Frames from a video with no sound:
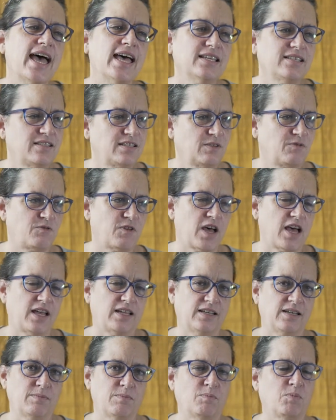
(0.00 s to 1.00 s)

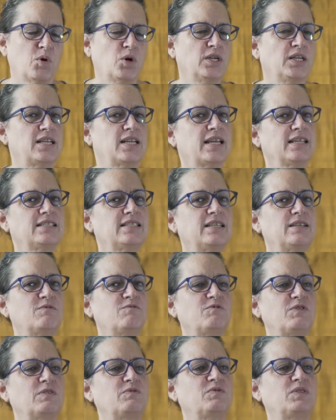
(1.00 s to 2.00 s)
Estefan, born in
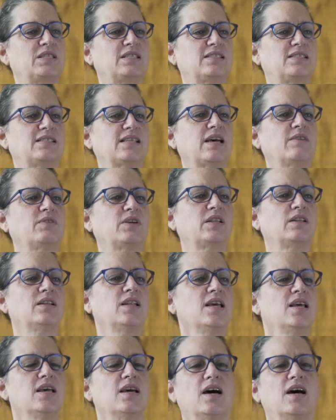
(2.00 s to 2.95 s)
1957.